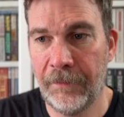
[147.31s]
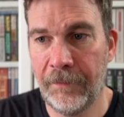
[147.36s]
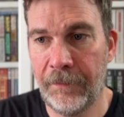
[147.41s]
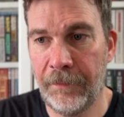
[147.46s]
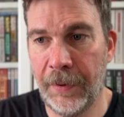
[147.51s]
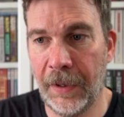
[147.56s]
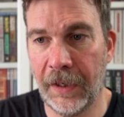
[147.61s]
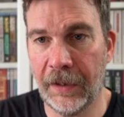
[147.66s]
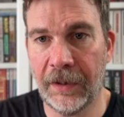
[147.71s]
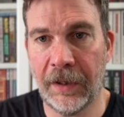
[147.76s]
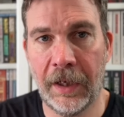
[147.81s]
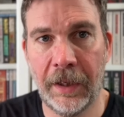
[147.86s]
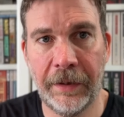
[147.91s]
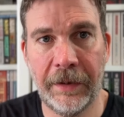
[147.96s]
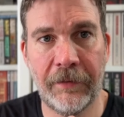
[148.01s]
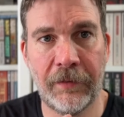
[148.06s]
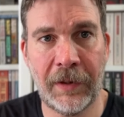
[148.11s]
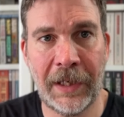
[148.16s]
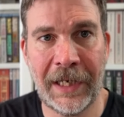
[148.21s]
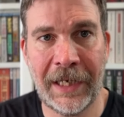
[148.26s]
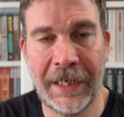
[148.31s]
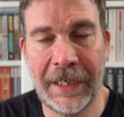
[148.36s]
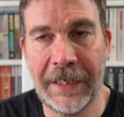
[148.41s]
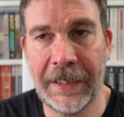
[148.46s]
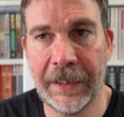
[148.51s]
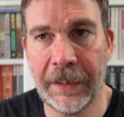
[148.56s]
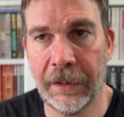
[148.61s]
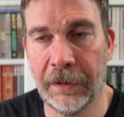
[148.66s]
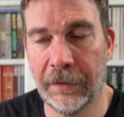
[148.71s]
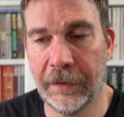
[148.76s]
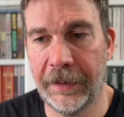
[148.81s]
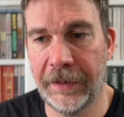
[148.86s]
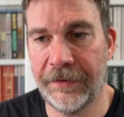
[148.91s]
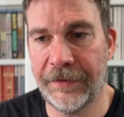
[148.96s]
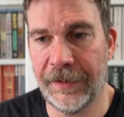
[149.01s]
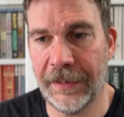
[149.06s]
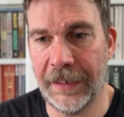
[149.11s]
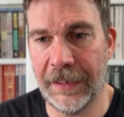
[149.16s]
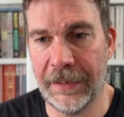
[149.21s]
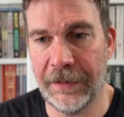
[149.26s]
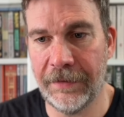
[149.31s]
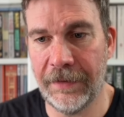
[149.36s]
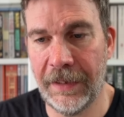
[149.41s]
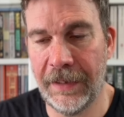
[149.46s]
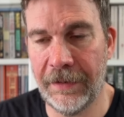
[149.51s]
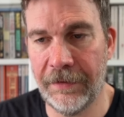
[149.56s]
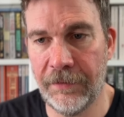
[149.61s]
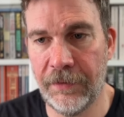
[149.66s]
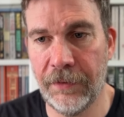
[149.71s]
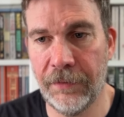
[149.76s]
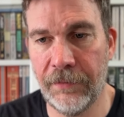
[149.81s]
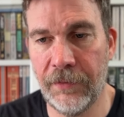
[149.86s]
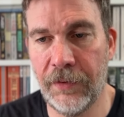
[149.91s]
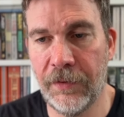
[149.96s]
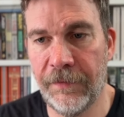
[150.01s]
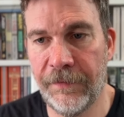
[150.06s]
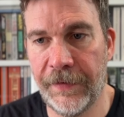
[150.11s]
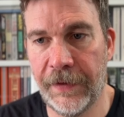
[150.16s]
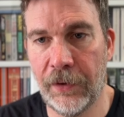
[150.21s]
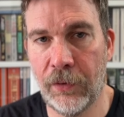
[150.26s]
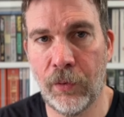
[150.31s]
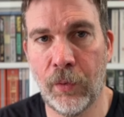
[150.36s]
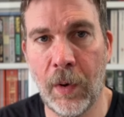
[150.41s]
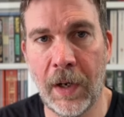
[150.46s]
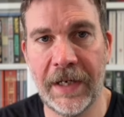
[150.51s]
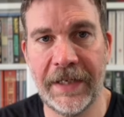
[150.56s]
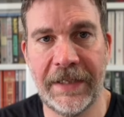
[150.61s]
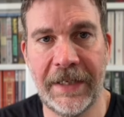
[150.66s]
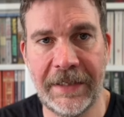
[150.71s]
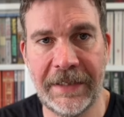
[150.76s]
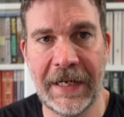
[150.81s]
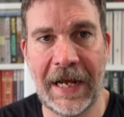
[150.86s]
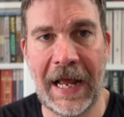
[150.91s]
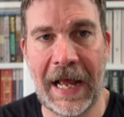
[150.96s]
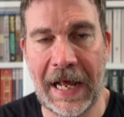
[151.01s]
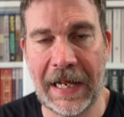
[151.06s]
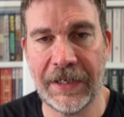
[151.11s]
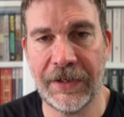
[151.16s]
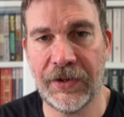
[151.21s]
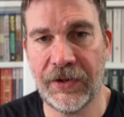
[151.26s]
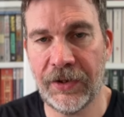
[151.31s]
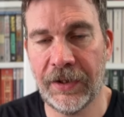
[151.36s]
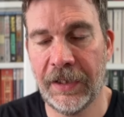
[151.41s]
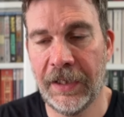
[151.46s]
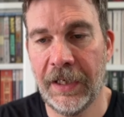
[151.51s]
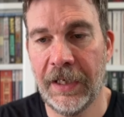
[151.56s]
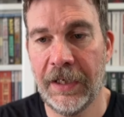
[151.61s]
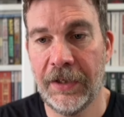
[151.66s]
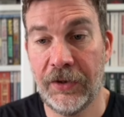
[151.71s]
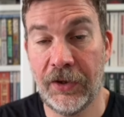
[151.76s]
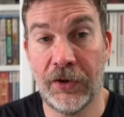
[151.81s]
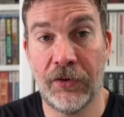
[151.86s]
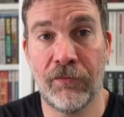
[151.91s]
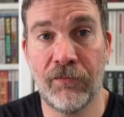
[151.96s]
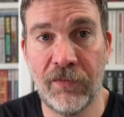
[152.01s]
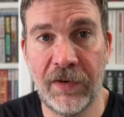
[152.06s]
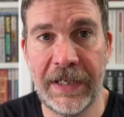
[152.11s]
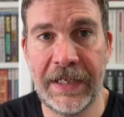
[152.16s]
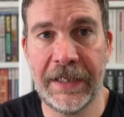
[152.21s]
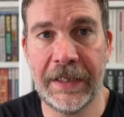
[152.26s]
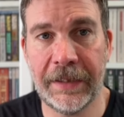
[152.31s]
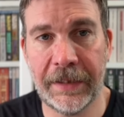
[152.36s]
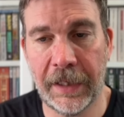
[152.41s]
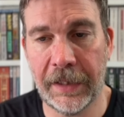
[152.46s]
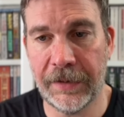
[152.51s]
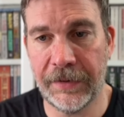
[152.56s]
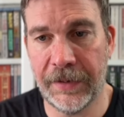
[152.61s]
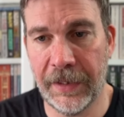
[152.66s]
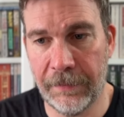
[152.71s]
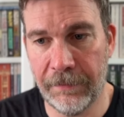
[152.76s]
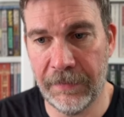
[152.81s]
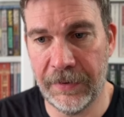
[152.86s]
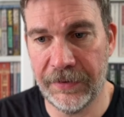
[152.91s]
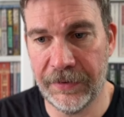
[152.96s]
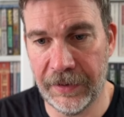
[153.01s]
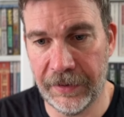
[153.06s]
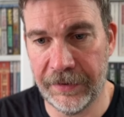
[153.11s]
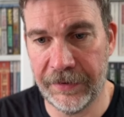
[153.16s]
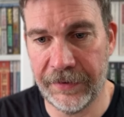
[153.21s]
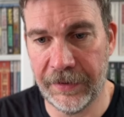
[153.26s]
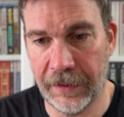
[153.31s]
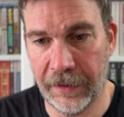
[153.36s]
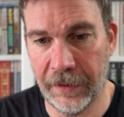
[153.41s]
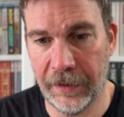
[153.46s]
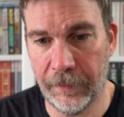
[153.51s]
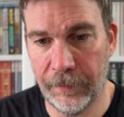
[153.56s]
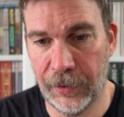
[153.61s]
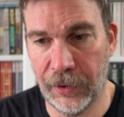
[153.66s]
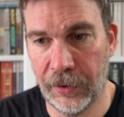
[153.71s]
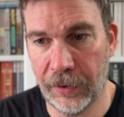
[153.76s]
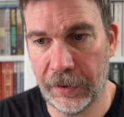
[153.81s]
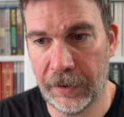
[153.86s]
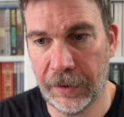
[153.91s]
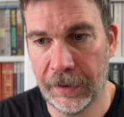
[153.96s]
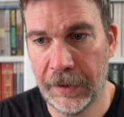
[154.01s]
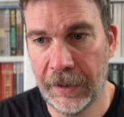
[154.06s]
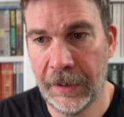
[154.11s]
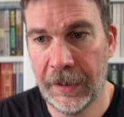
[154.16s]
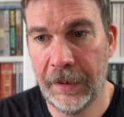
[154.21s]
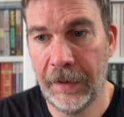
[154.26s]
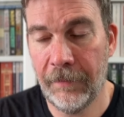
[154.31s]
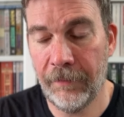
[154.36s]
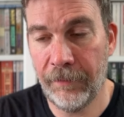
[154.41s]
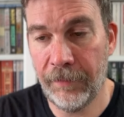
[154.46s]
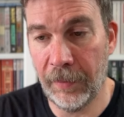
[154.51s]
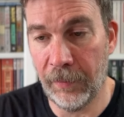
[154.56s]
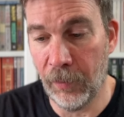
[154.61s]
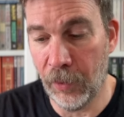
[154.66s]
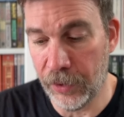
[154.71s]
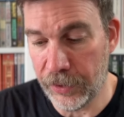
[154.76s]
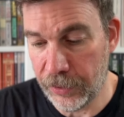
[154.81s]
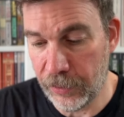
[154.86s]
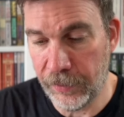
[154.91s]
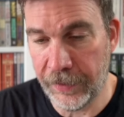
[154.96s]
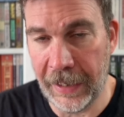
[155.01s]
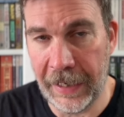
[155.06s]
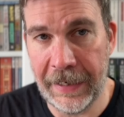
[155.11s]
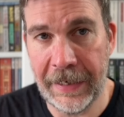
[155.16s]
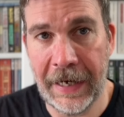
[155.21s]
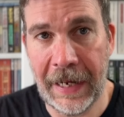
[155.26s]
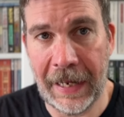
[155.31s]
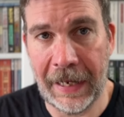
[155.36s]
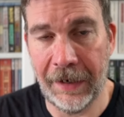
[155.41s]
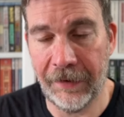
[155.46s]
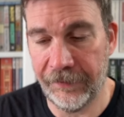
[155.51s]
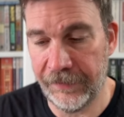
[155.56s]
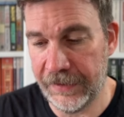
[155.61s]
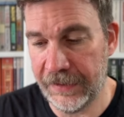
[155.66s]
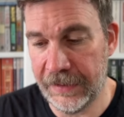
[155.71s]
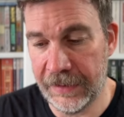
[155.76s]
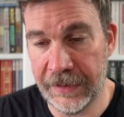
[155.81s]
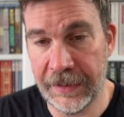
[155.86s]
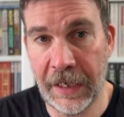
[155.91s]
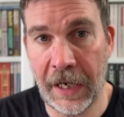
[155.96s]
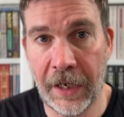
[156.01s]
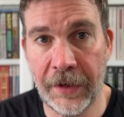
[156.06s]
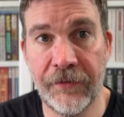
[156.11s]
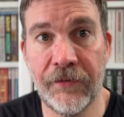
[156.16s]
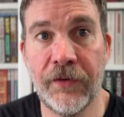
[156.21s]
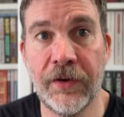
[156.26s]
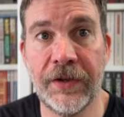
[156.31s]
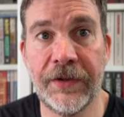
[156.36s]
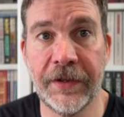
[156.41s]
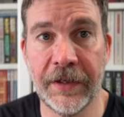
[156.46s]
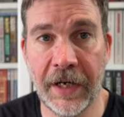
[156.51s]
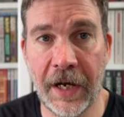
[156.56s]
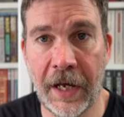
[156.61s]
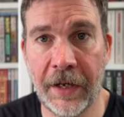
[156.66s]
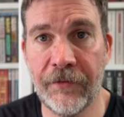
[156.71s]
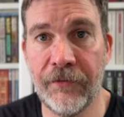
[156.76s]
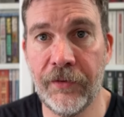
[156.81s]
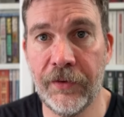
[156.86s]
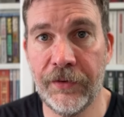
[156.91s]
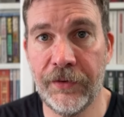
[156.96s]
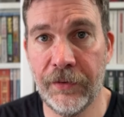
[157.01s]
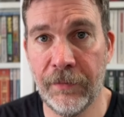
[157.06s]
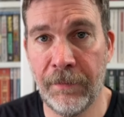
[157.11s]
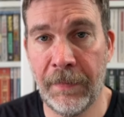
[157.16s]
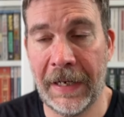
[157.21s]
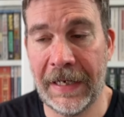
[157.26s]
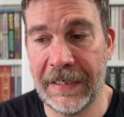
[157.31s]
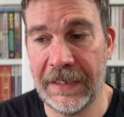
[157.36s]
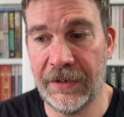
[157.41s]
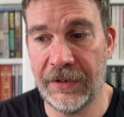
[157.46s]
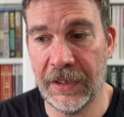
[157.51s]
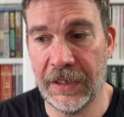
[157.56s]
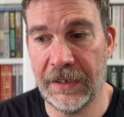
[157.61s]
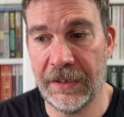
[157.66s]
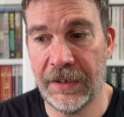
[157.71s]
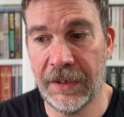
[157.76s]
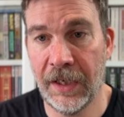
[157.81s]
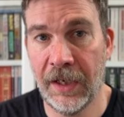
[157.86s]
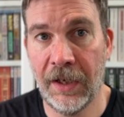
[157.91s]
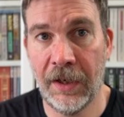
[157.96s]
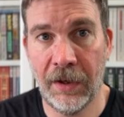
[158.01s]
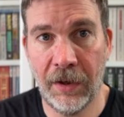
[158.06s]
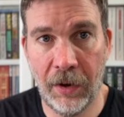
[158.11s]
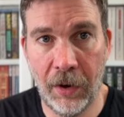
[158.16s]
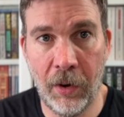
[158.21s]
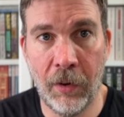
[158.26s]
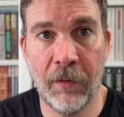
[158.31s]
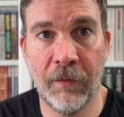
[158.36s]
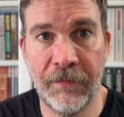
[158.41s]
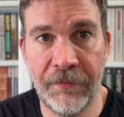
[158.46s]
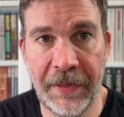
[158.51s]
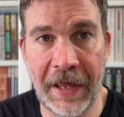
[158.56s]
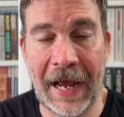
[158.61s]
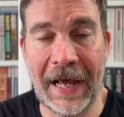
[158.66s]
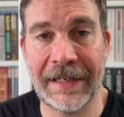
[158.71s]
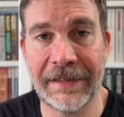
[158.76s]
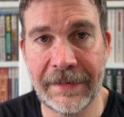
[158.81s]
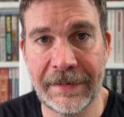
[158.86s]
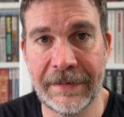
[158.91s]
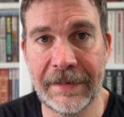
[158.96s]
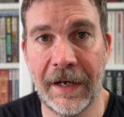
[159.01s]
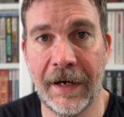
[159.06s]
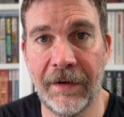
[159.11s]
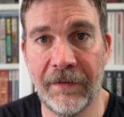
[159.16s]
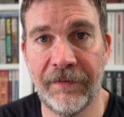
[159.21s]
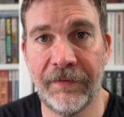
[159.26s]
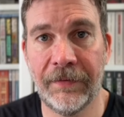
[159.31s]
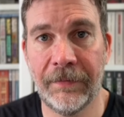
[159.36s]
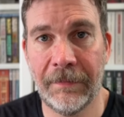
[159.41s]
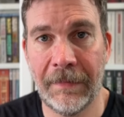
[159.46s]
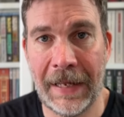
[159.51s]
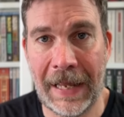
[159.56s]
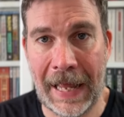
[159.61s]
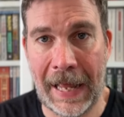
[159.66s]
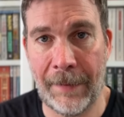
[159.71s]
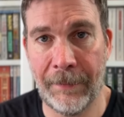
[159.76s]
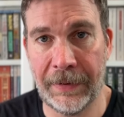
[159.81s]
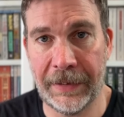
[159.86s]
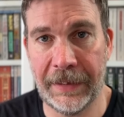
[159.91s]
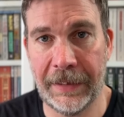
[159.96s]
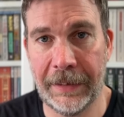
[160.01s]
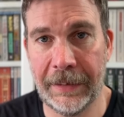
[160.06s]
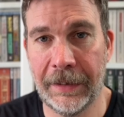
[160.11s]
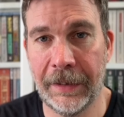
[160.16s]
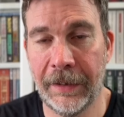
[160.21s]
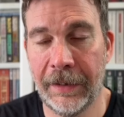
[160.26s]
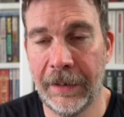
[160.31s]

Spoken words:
but kind of clinical. You feel quite detached just reading those numbers at the start of the book. But what you then have is hundreds and hundreds of pages of that stuff happening,